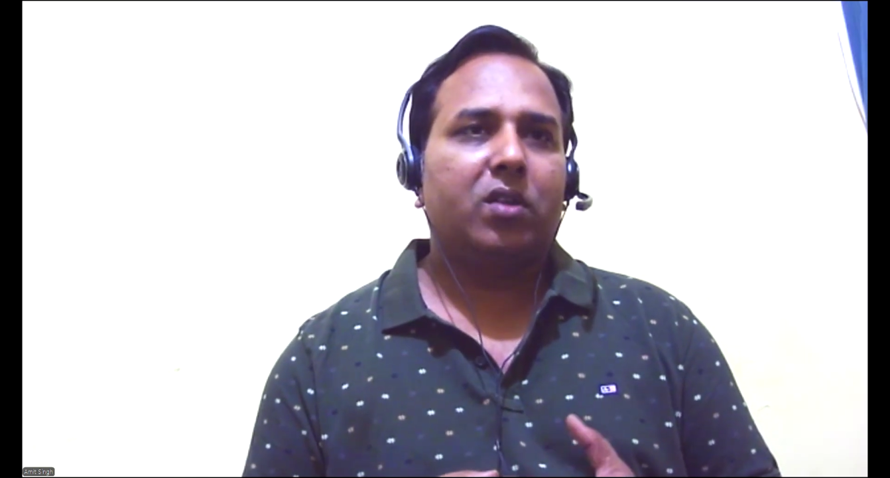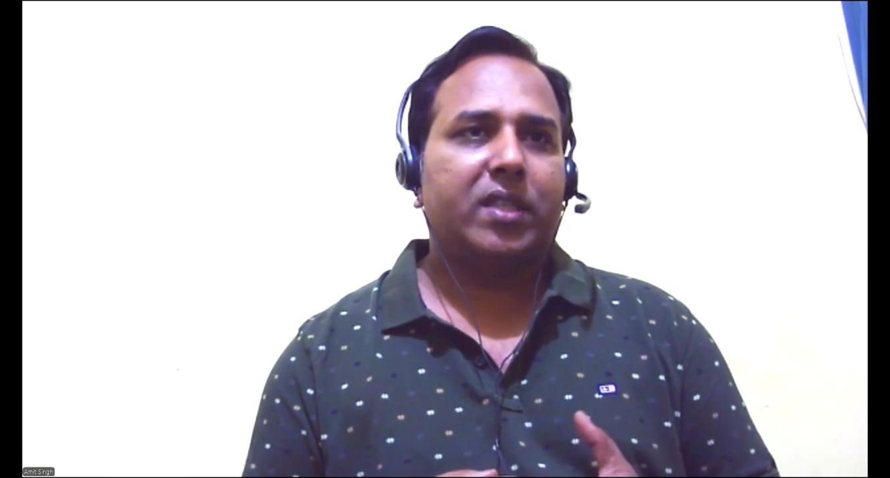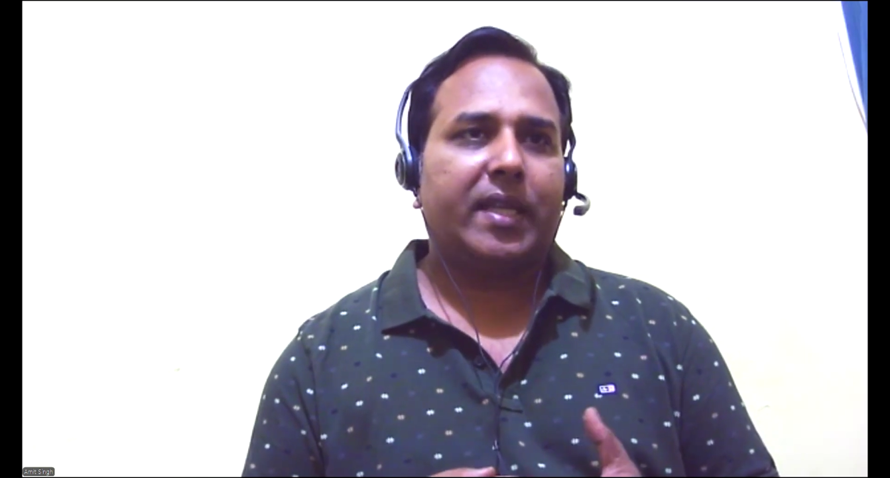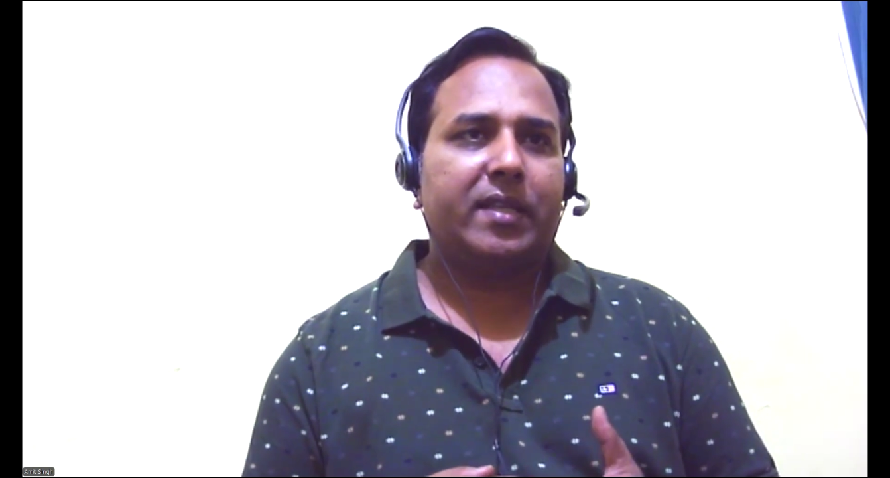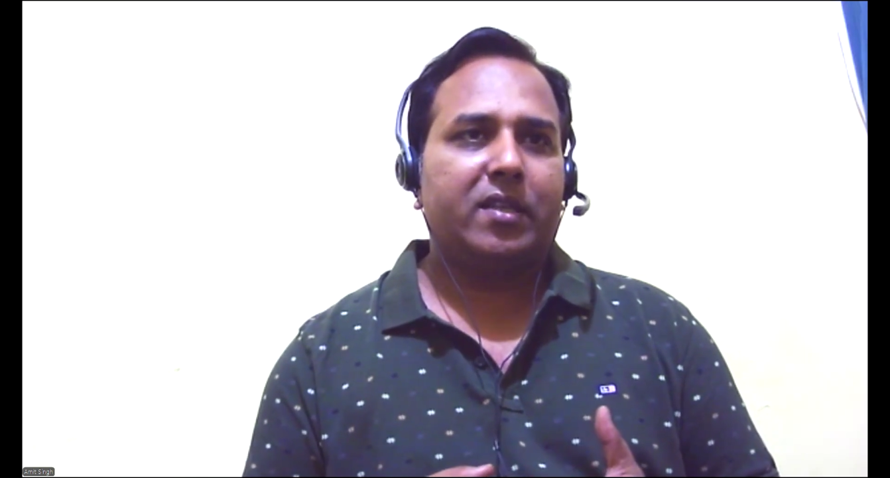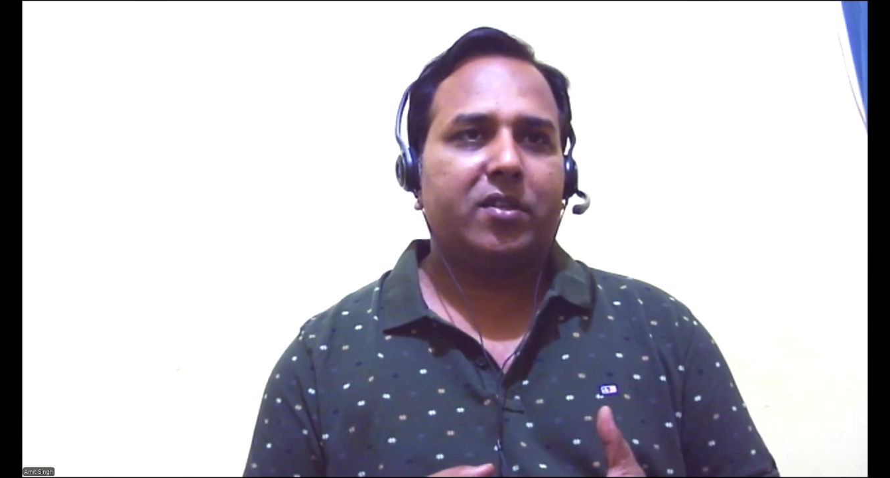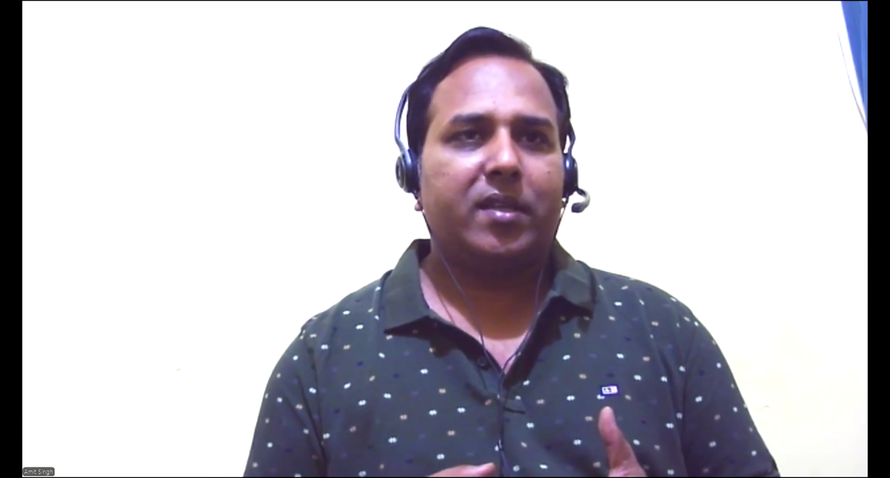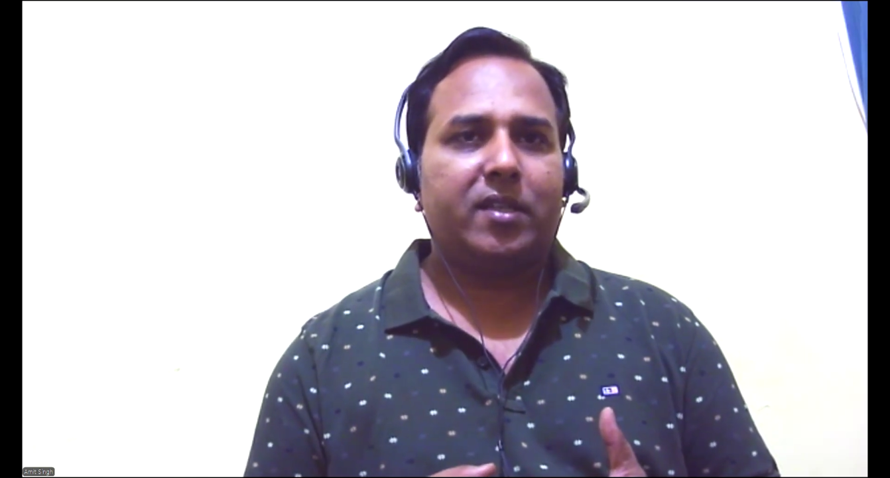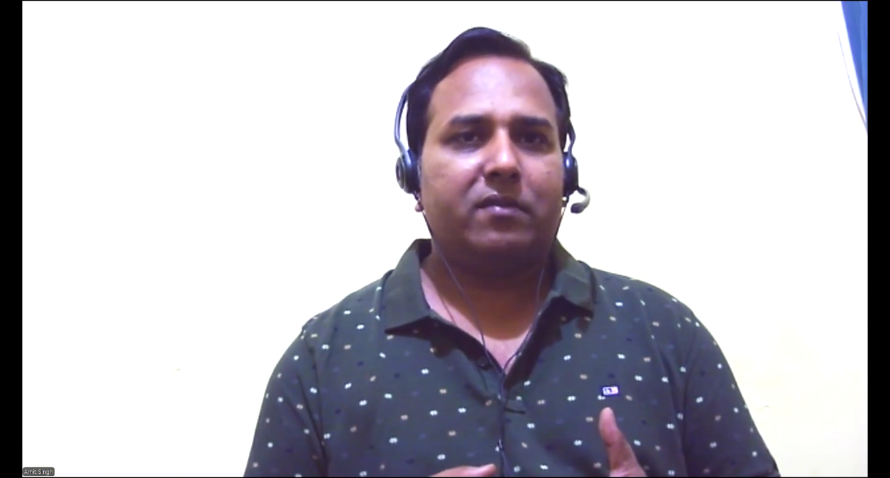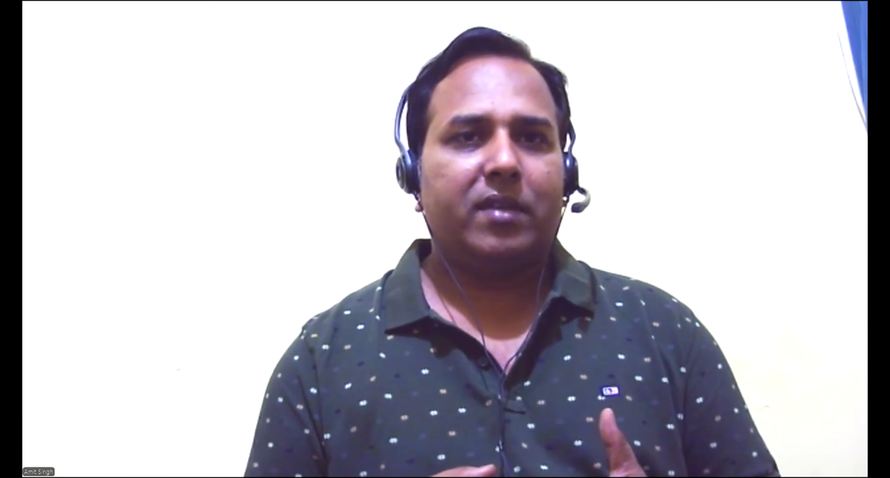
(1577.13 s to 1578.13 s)
the
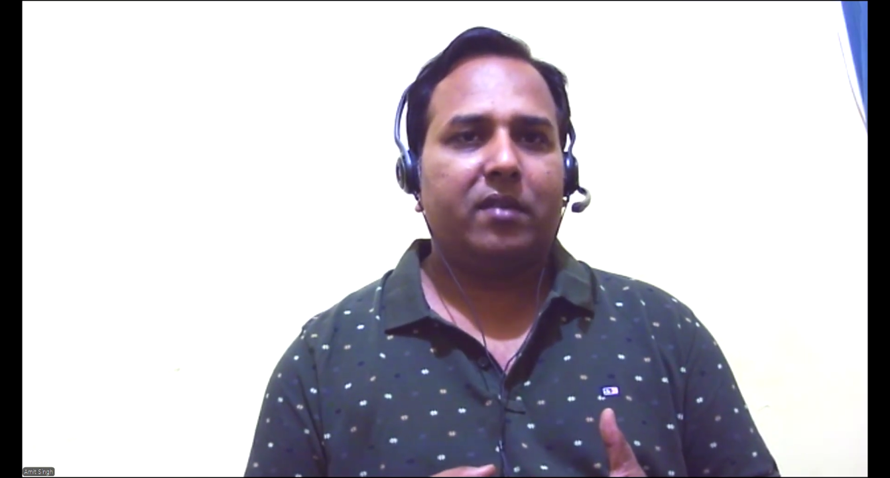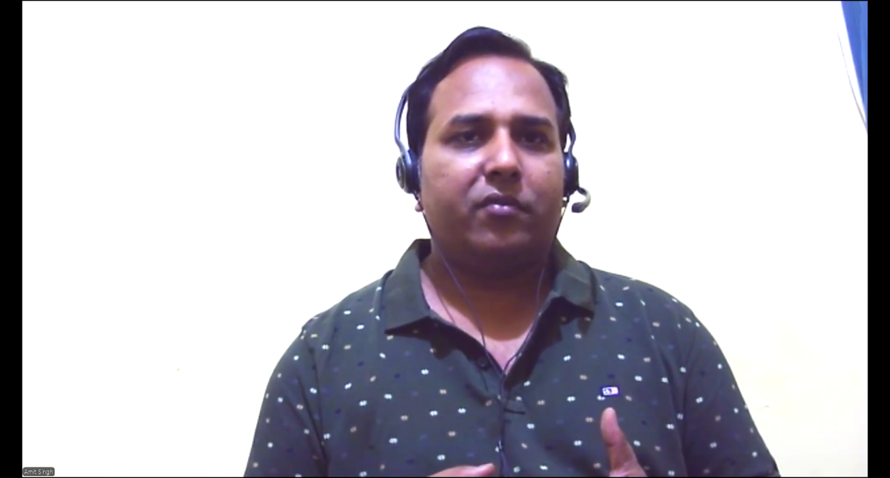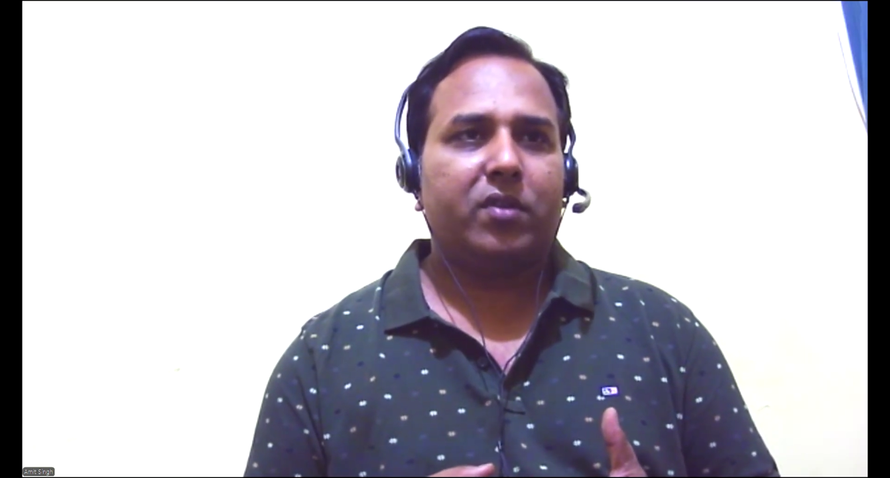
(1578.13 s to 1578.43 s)
authorization as well.